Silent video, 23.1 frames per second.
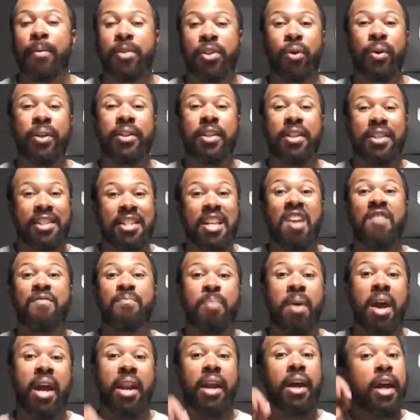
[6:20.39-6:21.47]
So he's a safe
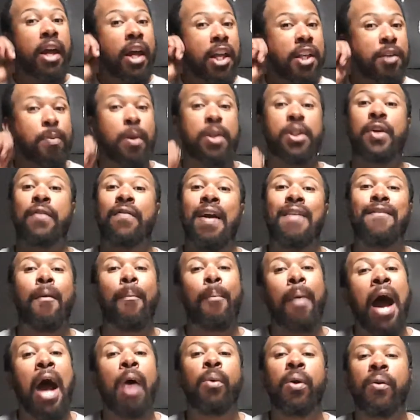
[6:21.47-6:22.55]
bet, especially if you have a
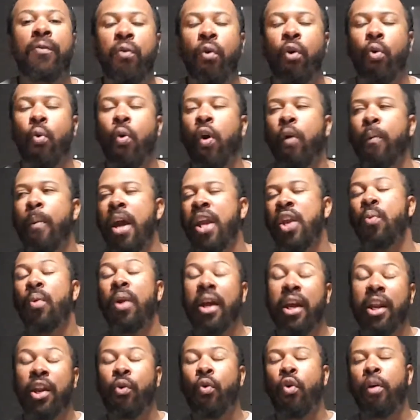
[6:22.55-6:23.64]
bye week for a quarterback. You want
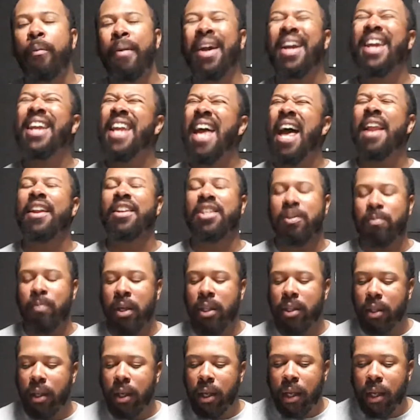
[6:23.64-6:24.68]
to get a quarterback, get Alex Smith.